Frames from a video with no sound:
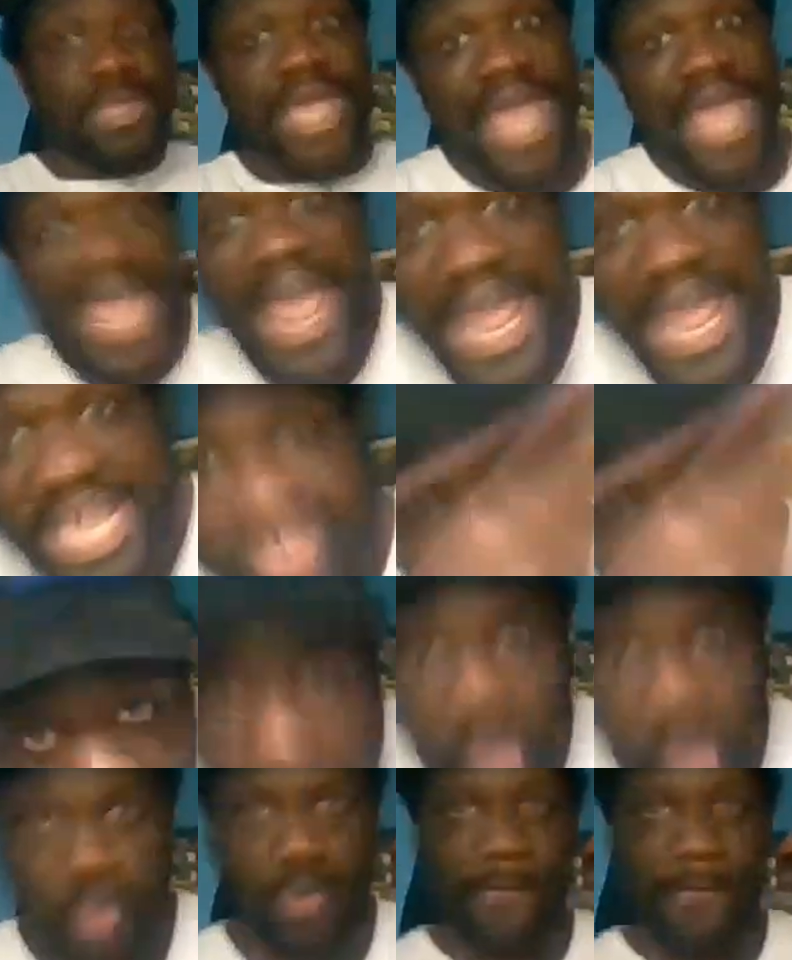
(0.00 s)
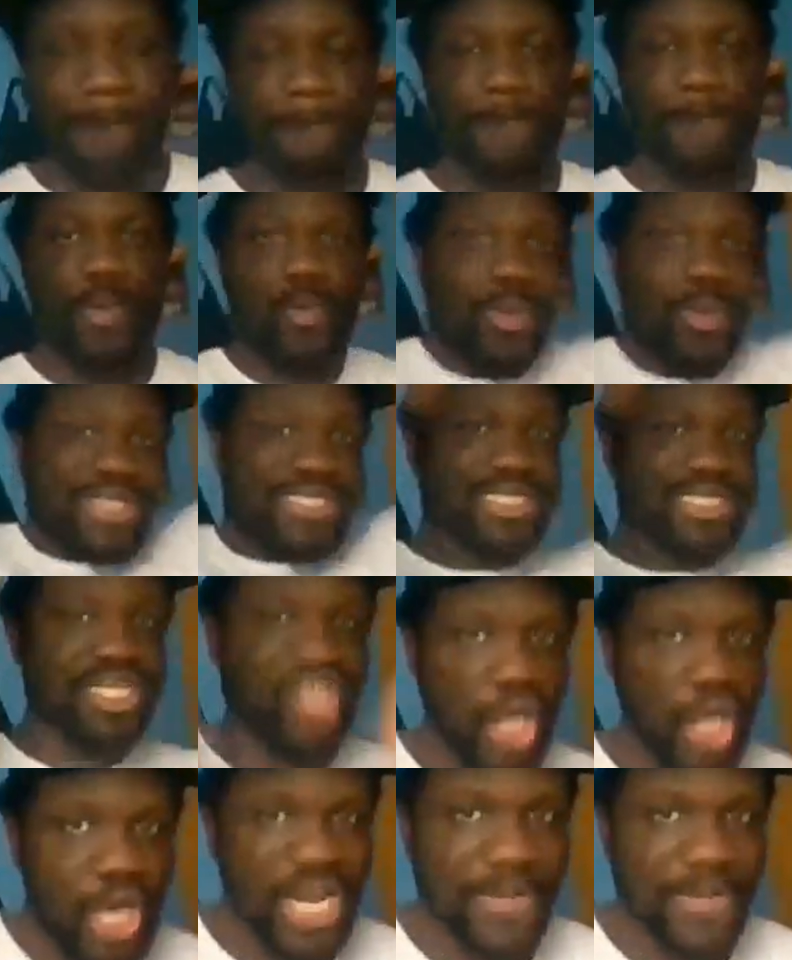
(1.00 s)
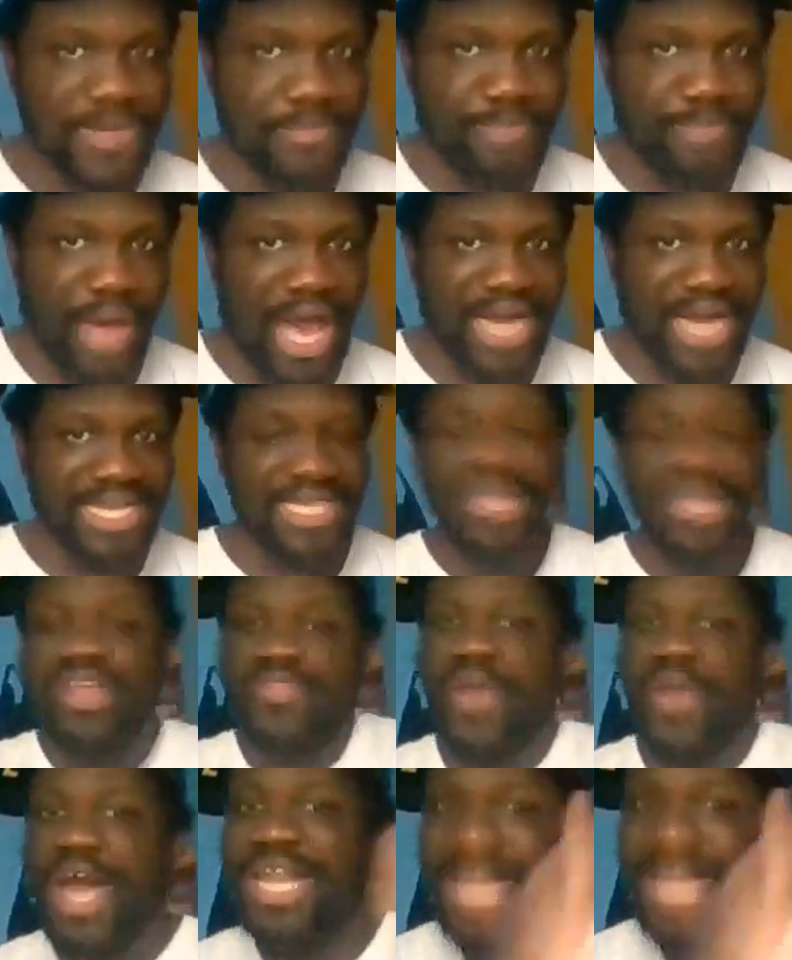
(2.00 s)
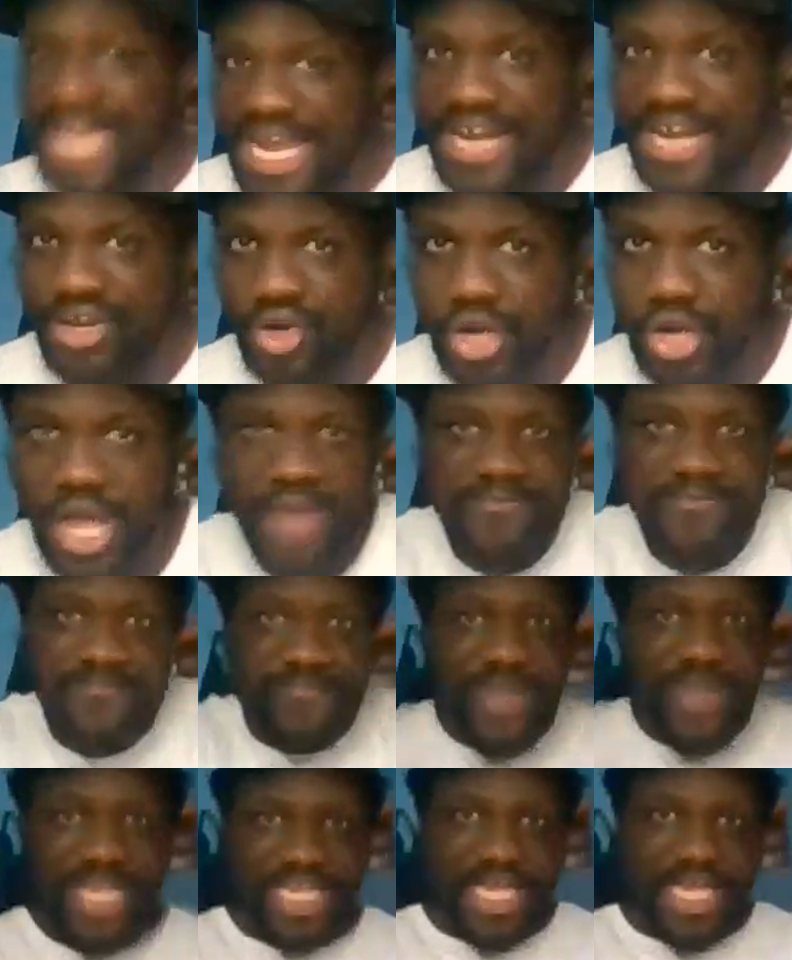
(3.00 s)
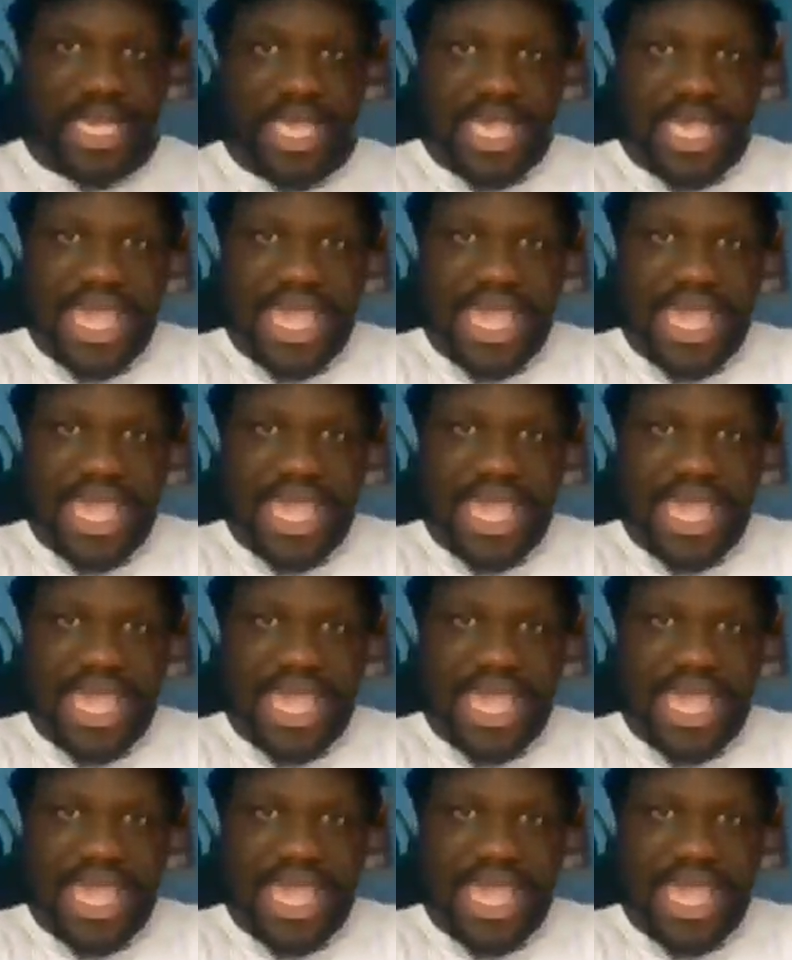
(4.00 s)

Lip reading: Hey, yo, what's good, everybody? The leader of VSWVILLA,